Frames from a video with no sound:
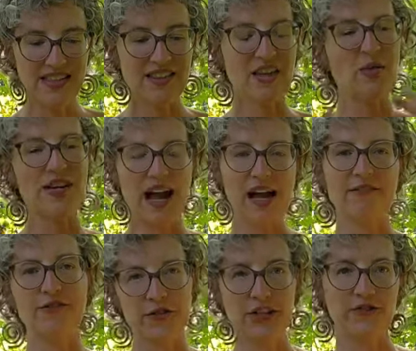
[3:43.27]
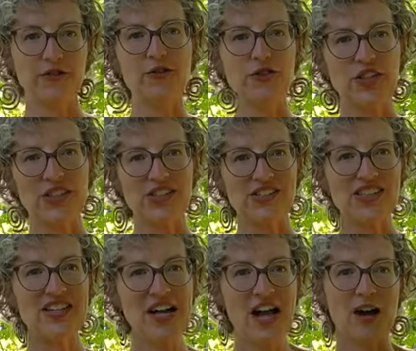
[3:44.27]
that we have for our futures
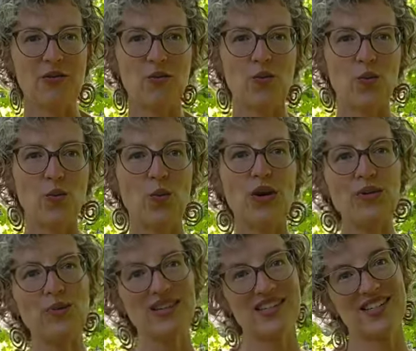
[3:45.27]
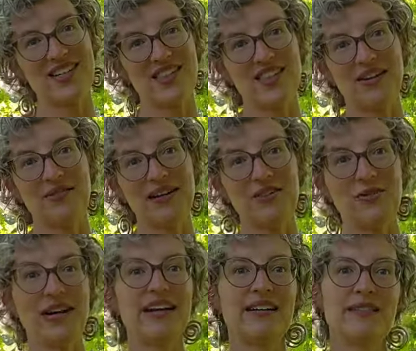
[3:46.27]
and we want to get there right
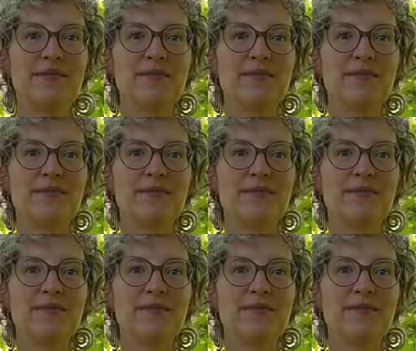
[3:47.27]
away.